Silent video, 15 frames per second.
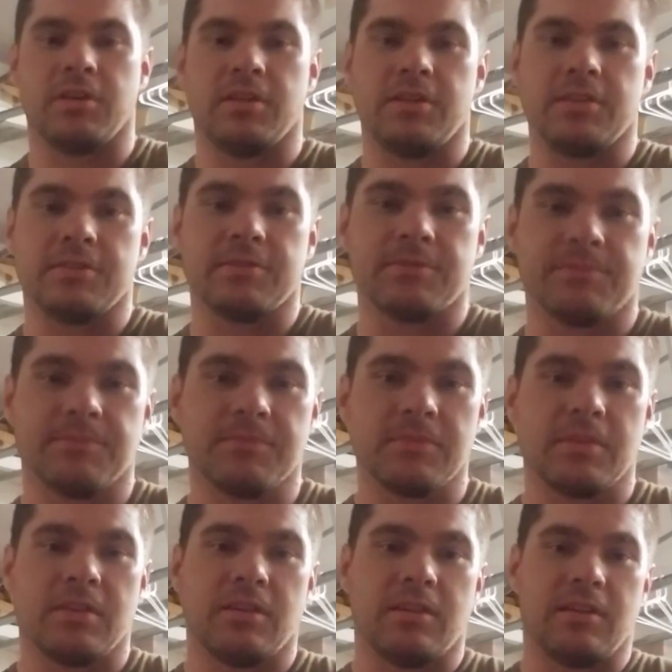of these.
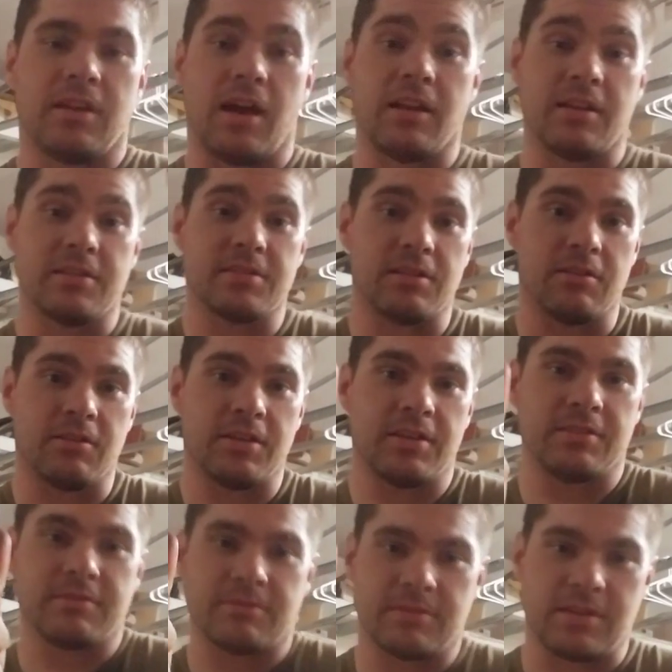Not necessarily
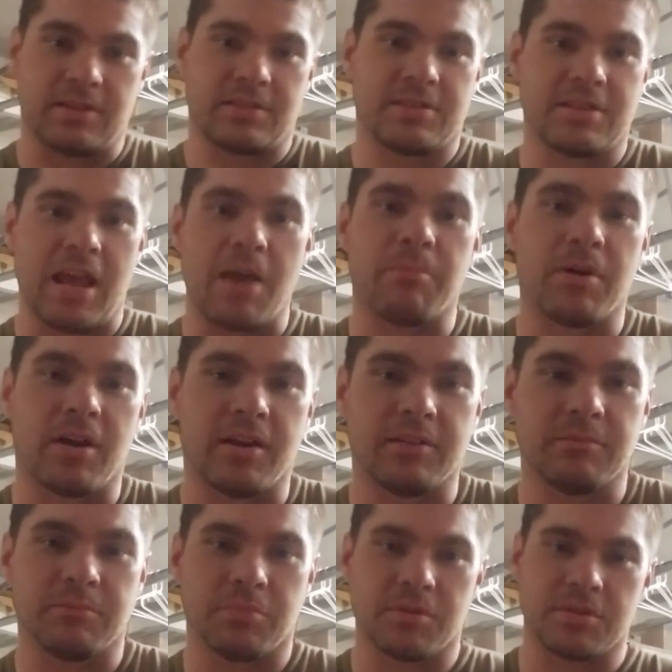a Snap-on
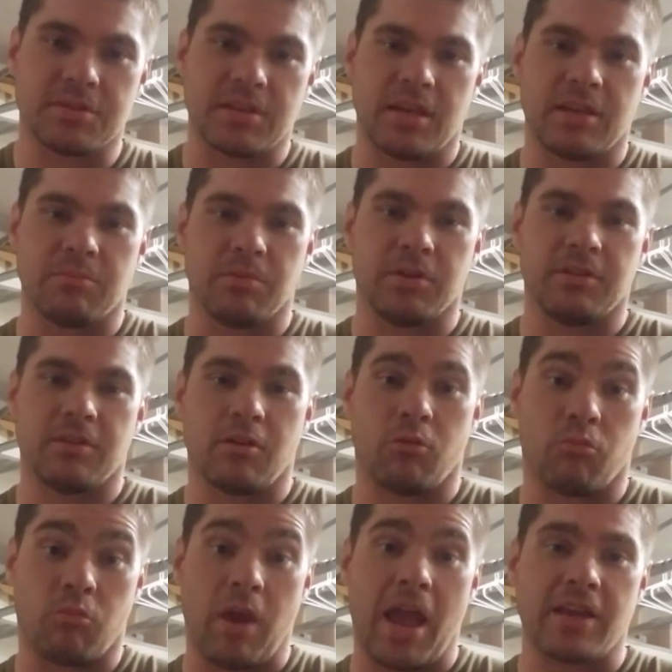per se, but a
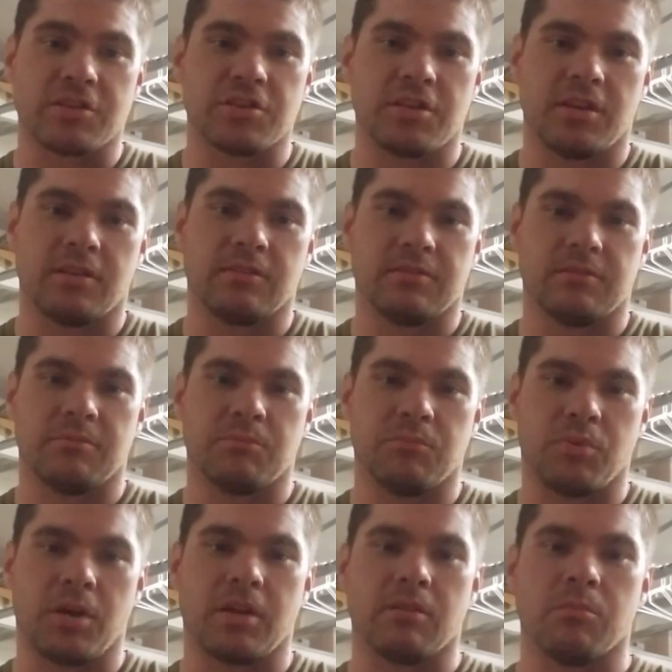ratcheting
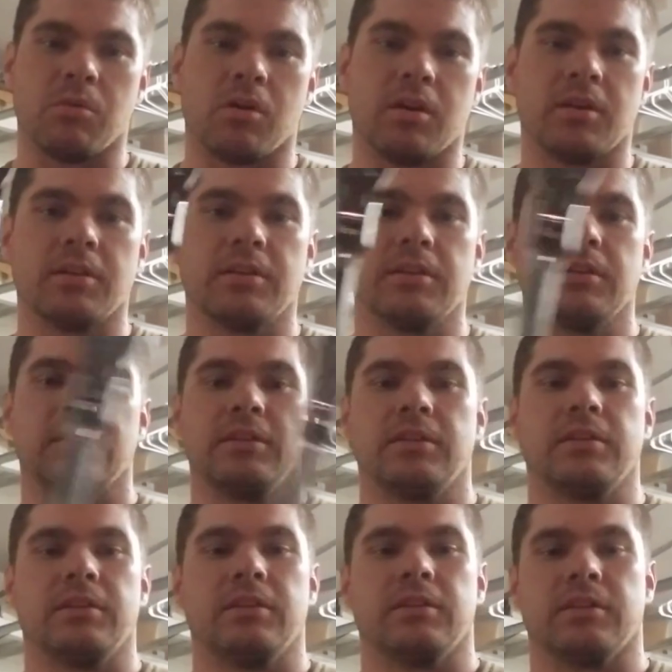breaker bar.
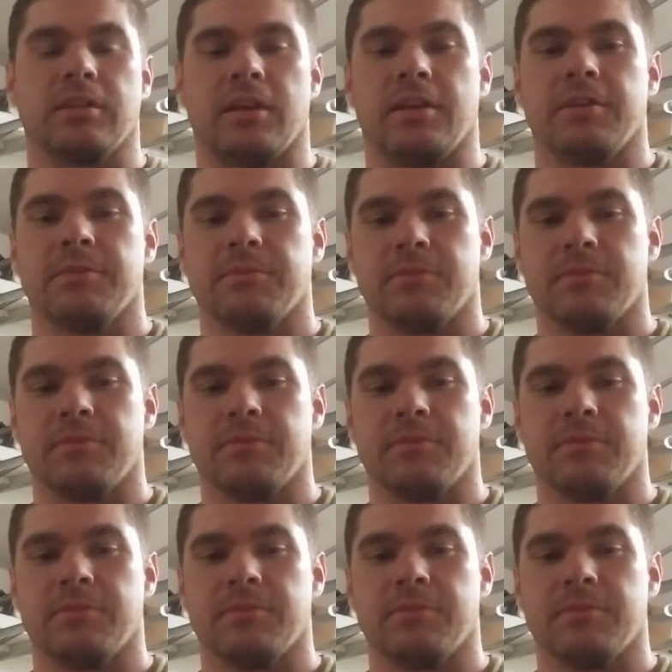Okay?